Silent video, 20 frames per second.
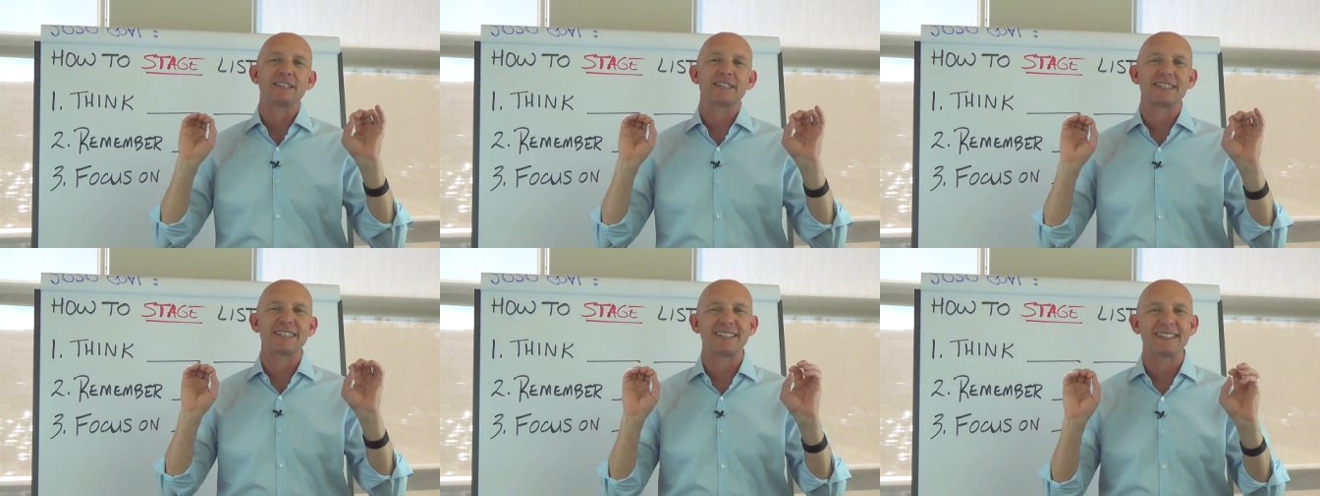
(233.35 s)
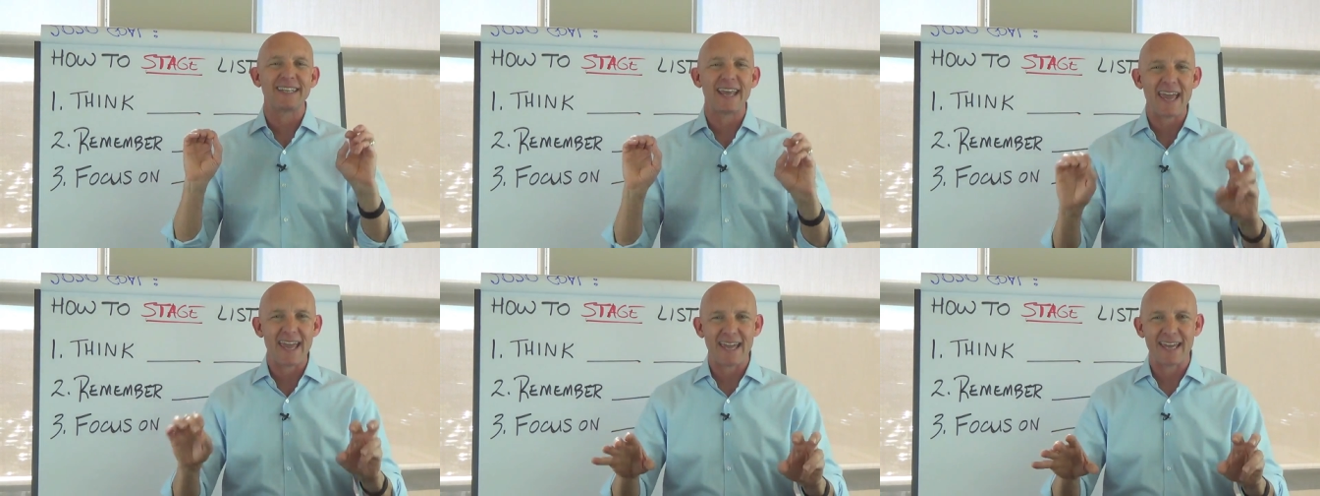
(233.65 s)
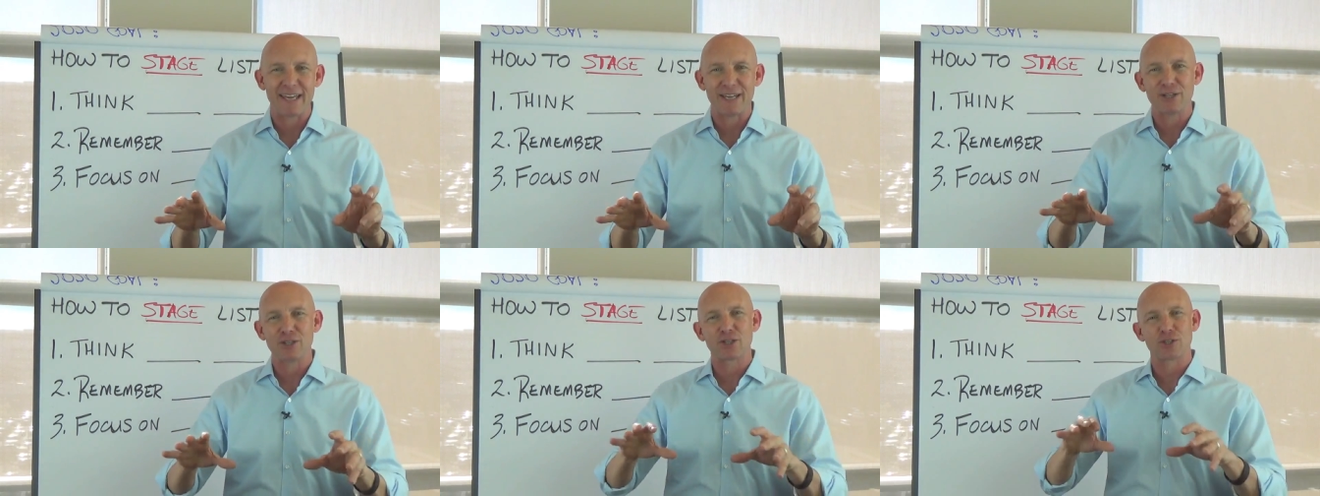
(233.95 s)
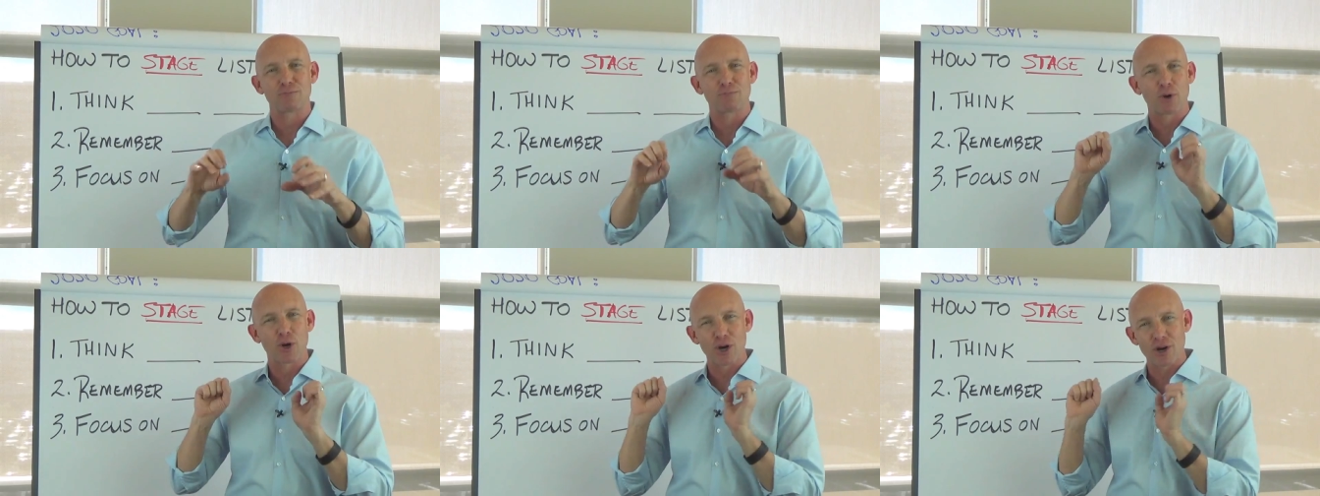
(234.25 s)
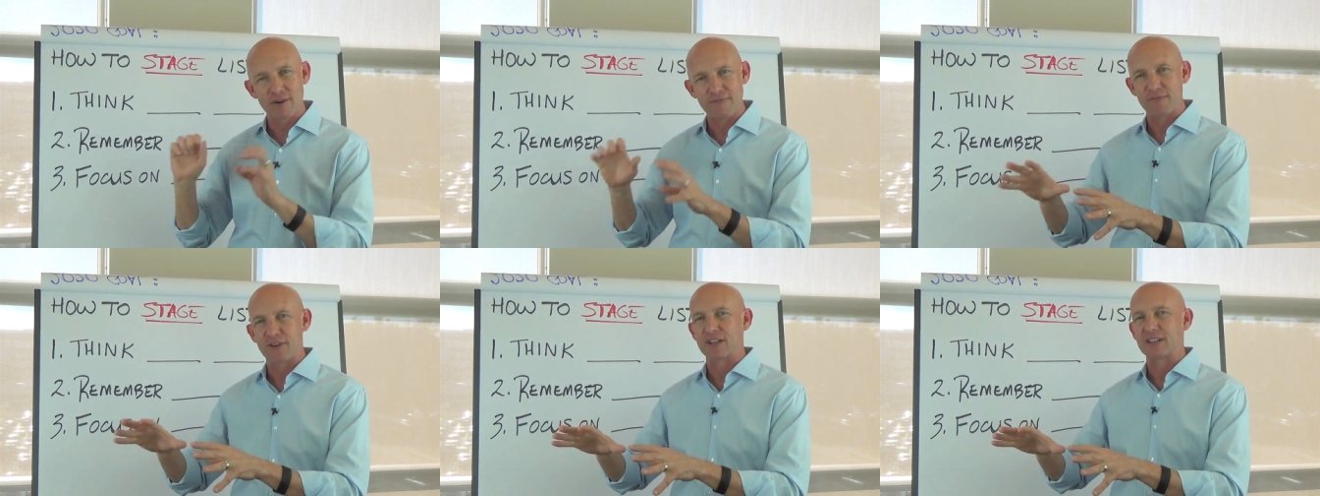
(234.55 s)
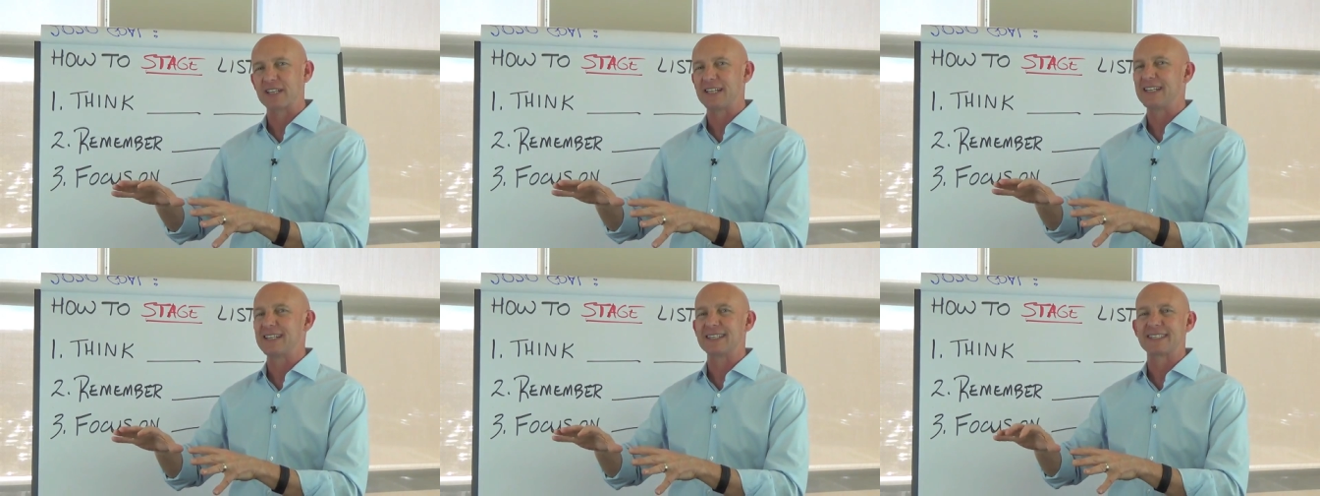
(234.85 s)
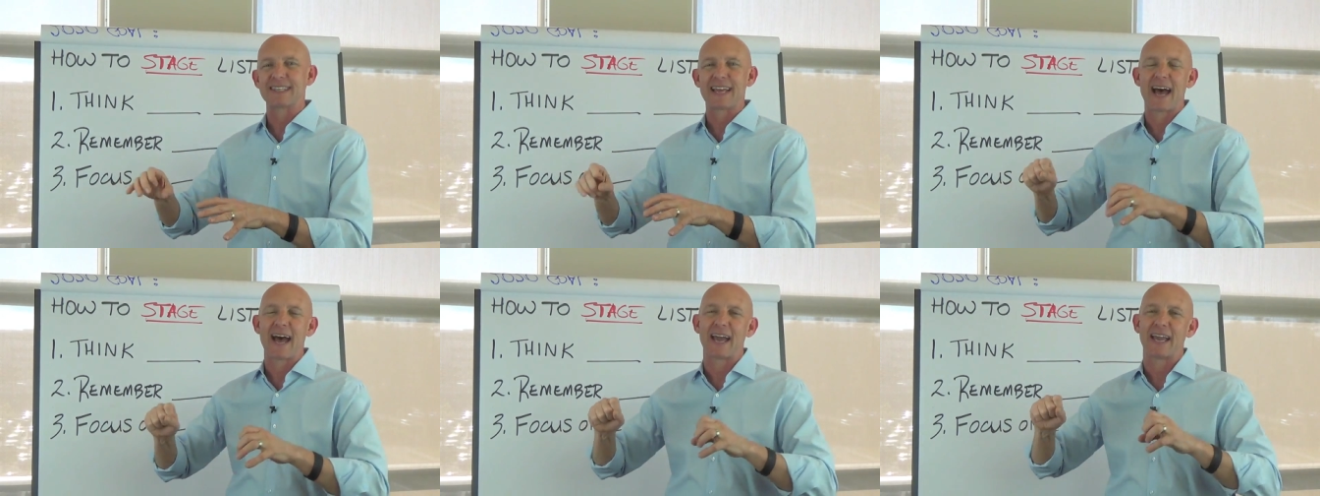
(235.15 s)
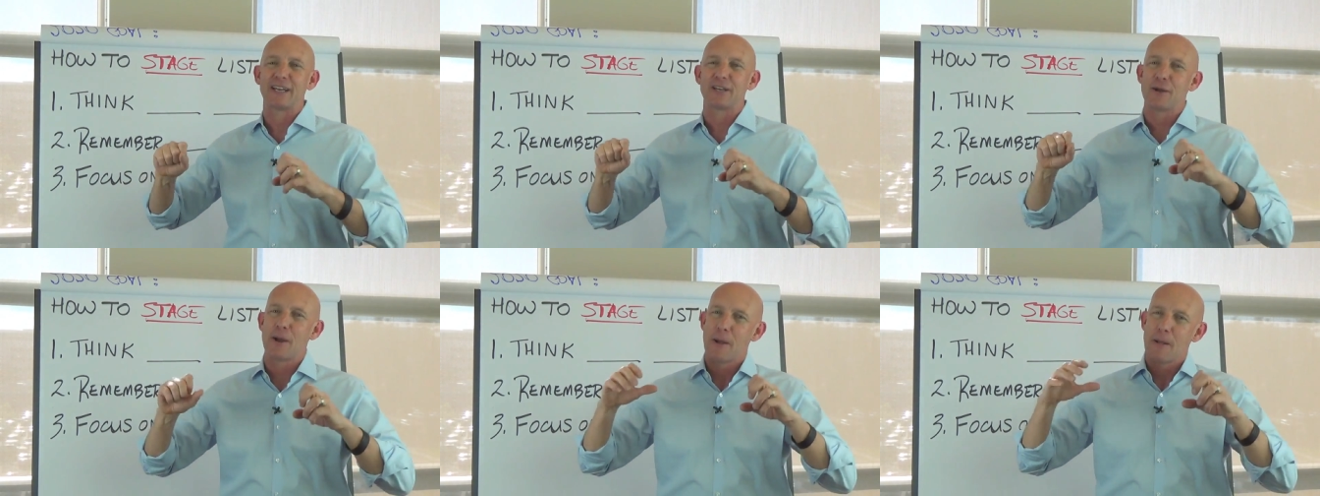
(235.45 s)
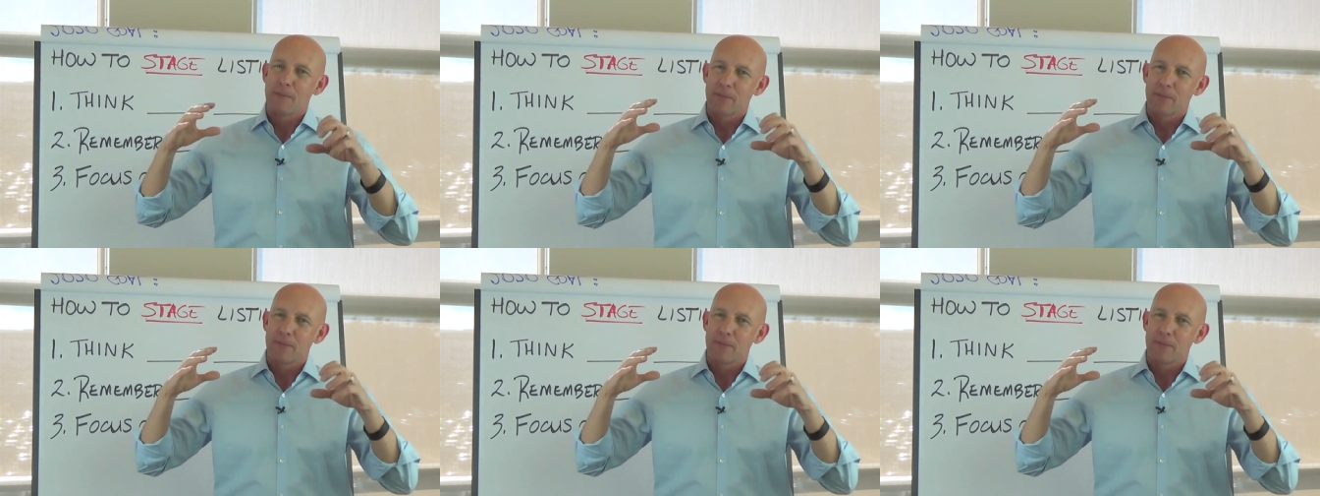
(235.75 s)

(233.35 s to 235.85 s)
staged, perfectly designed,